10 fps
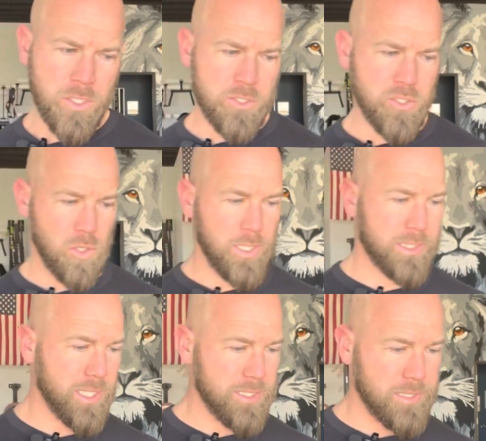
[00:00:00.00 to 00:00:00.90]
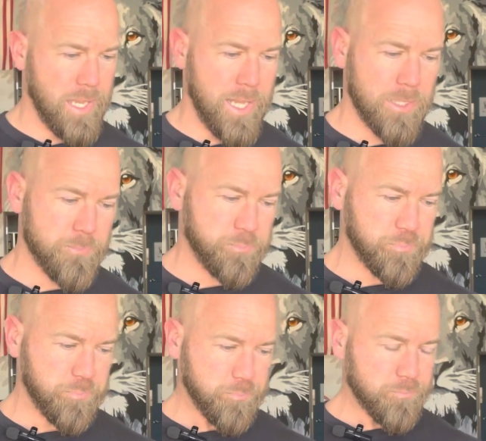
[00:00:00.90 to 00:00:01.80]
So like things like,
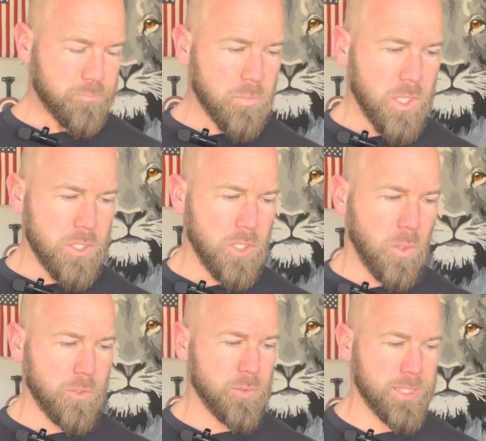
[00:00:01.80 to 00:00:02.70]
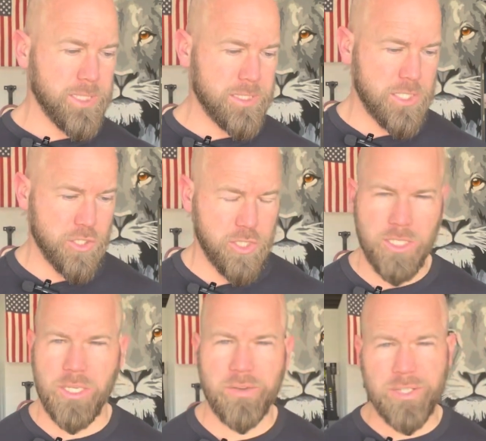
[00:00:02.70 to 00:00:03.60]
when you're doing
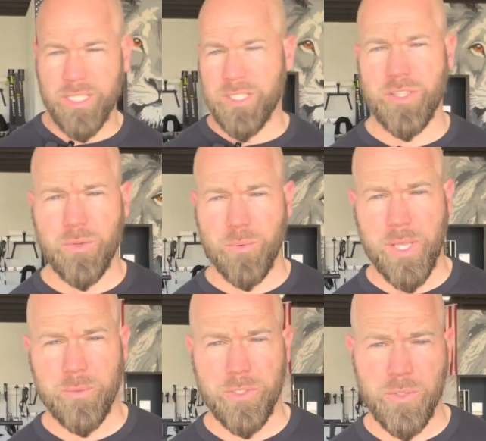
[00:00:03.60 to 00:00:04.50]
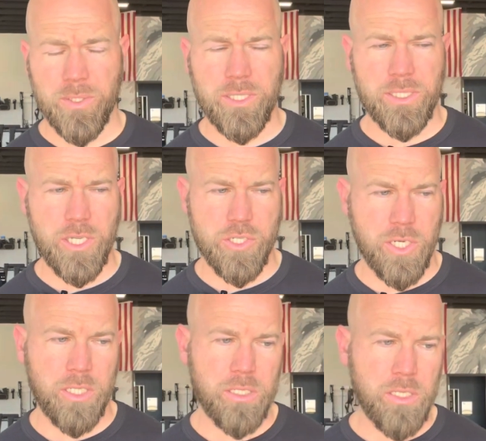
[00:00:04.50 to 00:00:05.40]
conditioning, never get into the red when you're doing
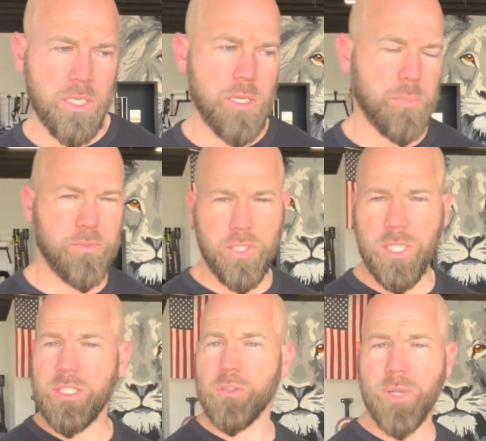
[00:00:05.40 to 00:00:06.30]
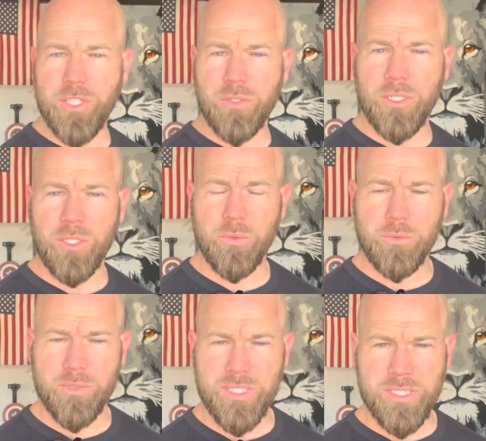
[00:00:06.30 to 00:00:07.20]
conditioning. But if you get into red during
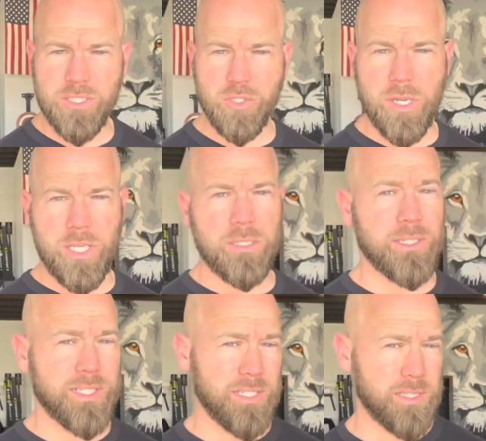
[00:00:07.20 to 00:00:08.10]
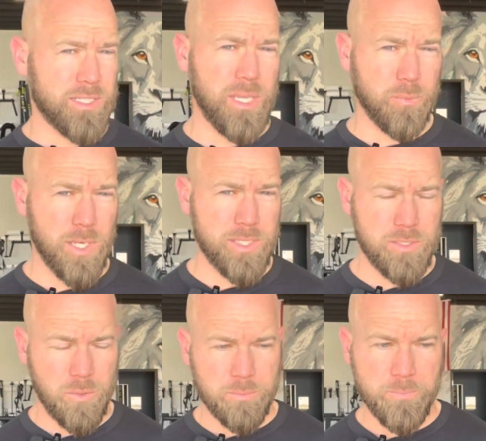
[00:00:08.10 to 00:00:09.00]
resistance training, that's not the same red
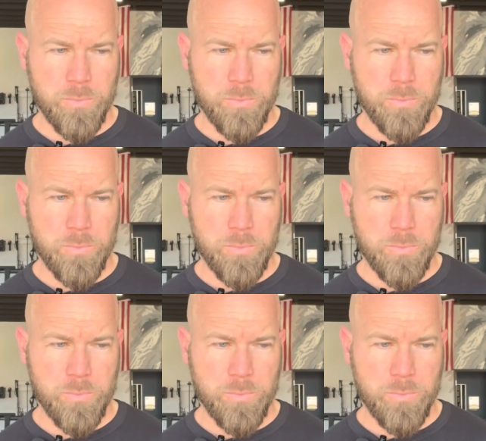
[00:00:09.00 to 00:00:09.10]
zone.